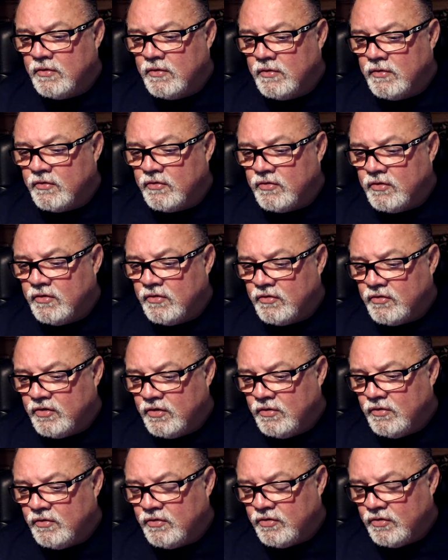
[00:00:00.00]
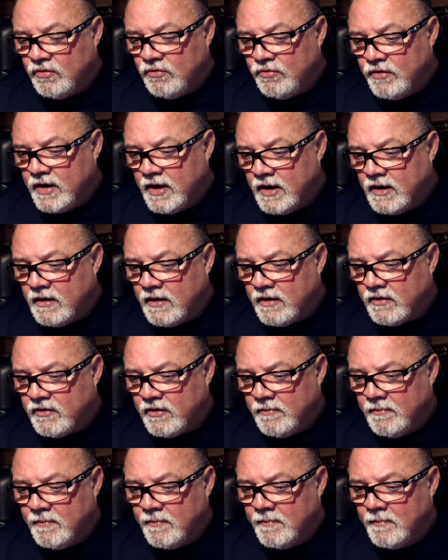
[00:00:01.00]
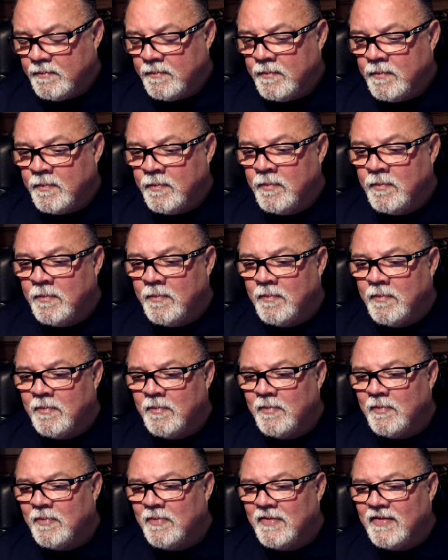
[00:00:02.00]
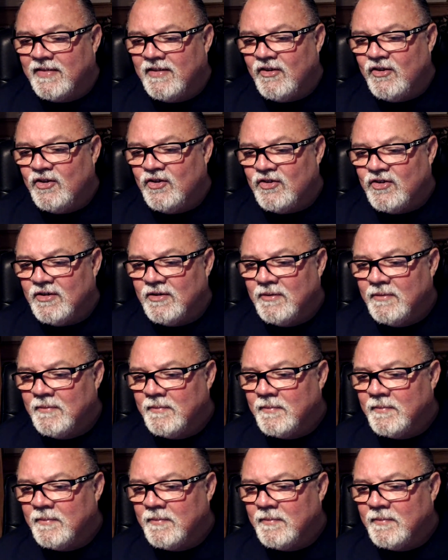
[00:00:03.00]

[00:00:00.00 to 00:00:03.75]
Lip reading: Sue really likes him. Don't you, Sue?